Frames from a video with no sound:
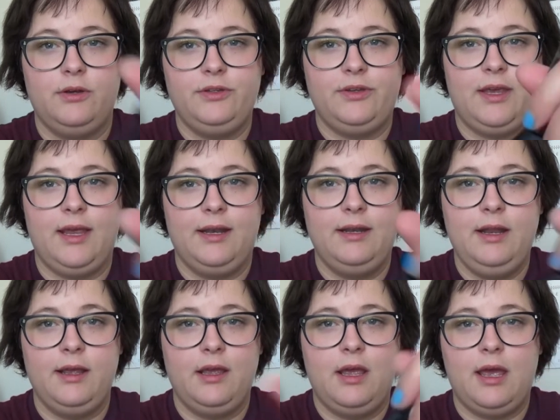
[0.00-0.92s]
your
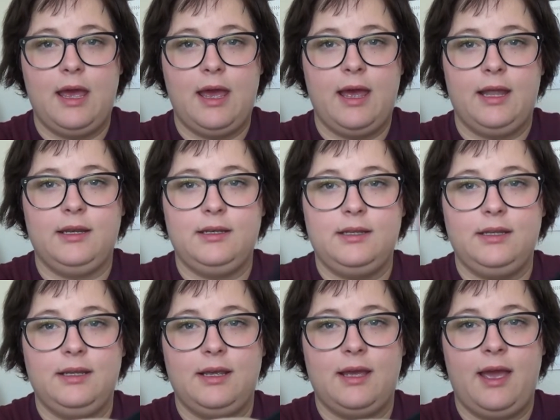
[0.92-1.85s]
skin,
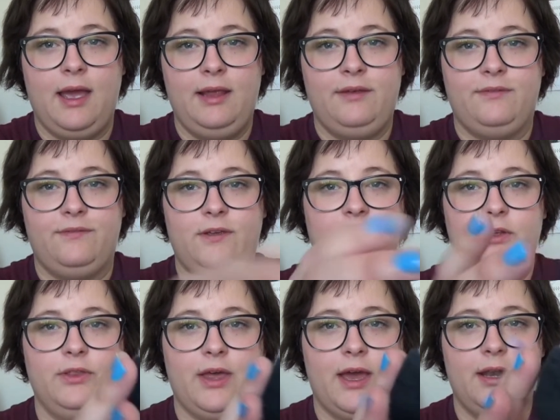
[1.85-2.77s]
and I
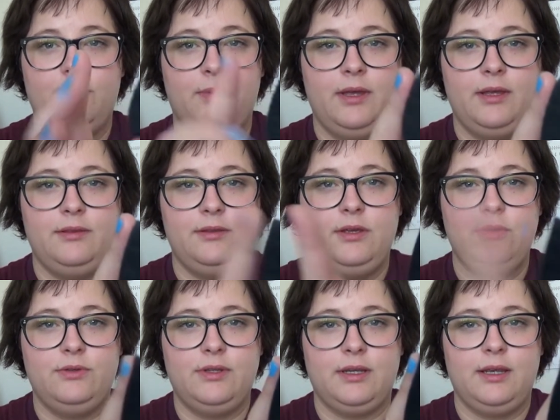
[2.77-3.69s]
feel that with
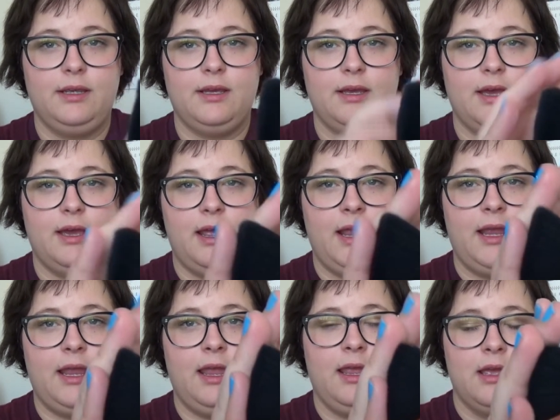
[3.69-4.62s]
using
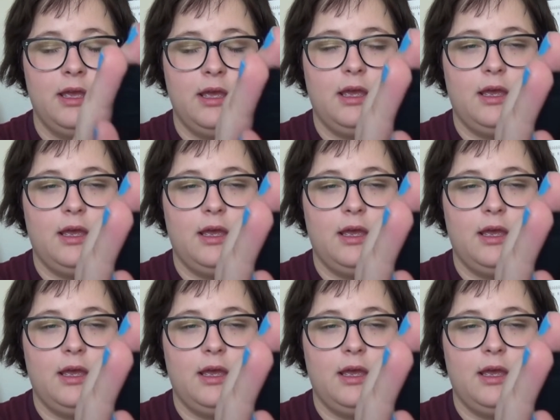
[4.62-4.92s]
a